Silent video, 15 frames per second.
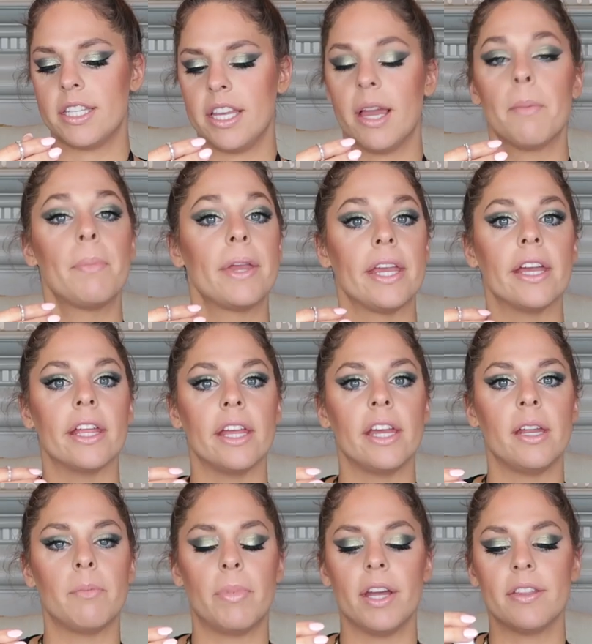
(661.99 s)
see a
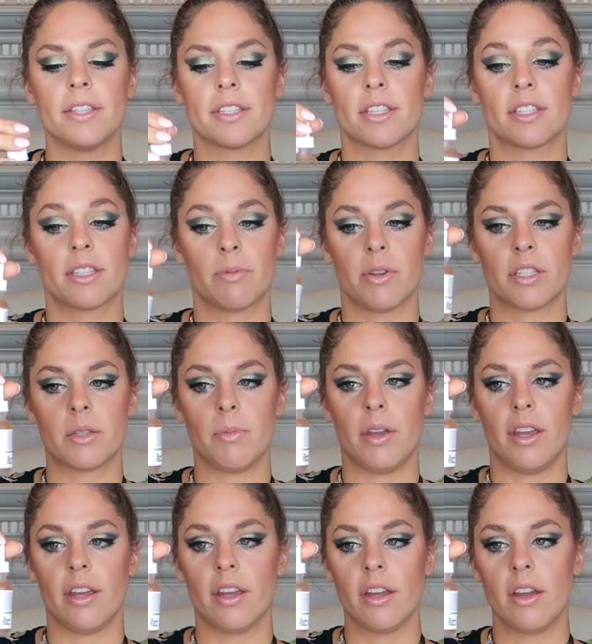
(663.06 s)
peeling, but this is supposed to
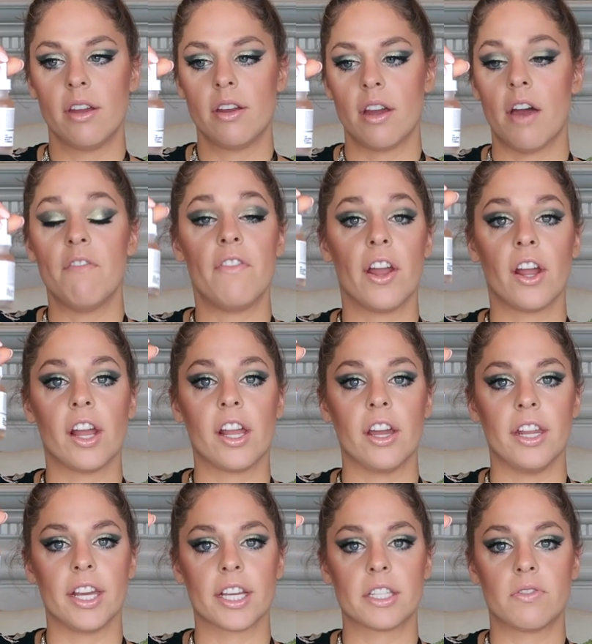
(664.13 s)
be a very
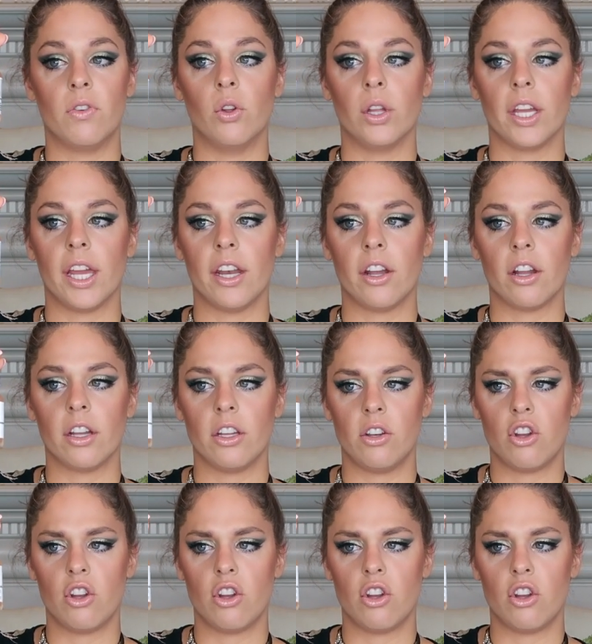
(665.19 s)
good exfoliator.